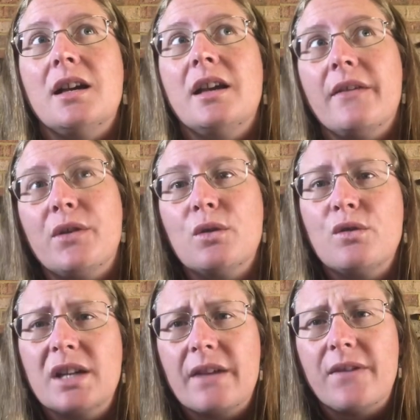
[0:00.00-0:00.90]
if you're
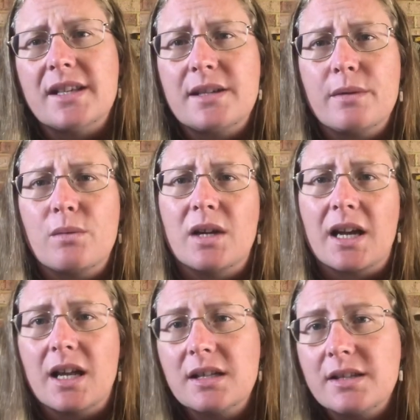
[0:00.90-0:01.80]
really fussy with what
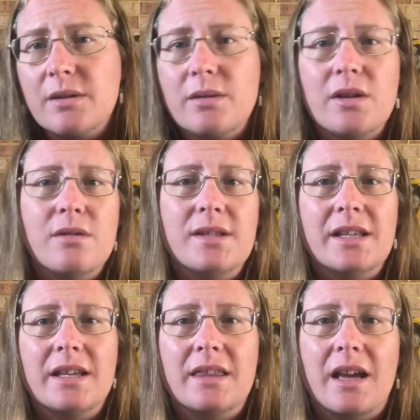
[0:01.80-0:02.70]
colours you were using
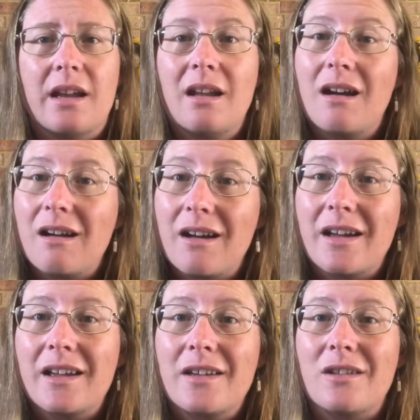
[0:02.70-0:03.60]
in that.
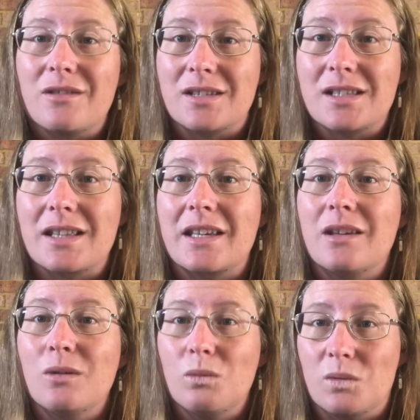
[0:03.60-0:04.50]
I honestly
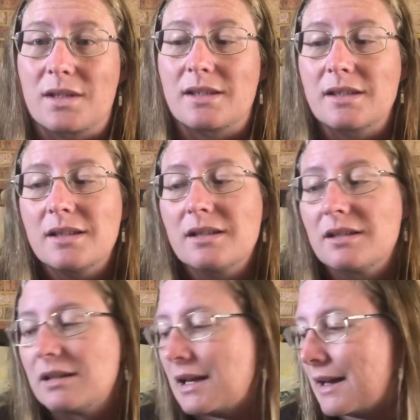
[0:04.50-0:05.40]
wasn't.
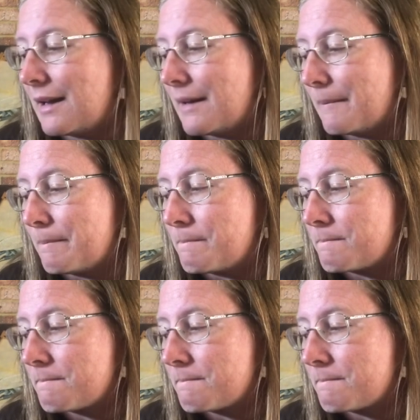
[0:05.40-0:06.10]
And